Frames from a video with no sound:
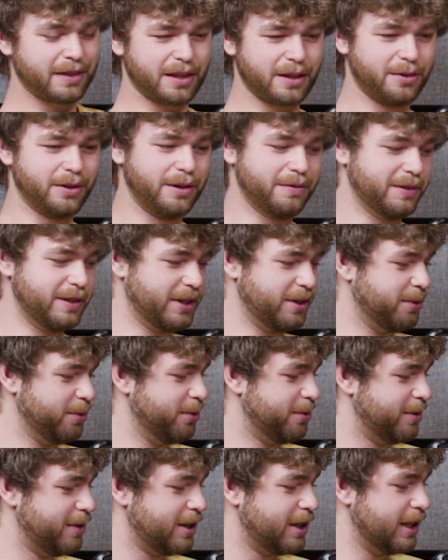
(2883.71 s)
We have a
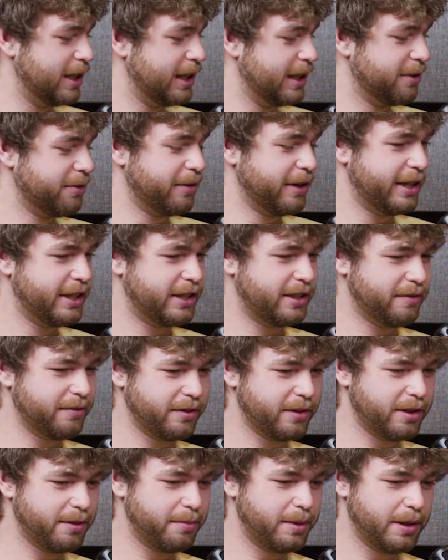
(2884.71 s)
new alliteration
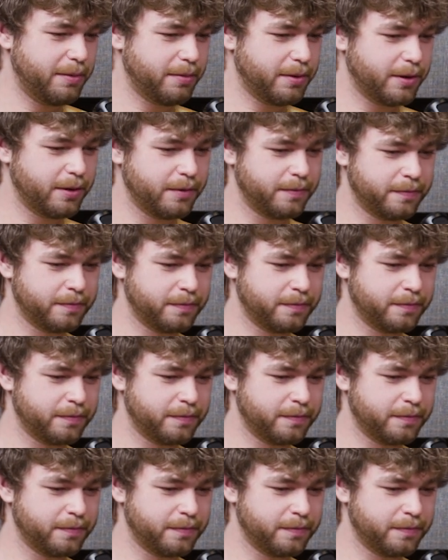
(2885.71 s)
for the people.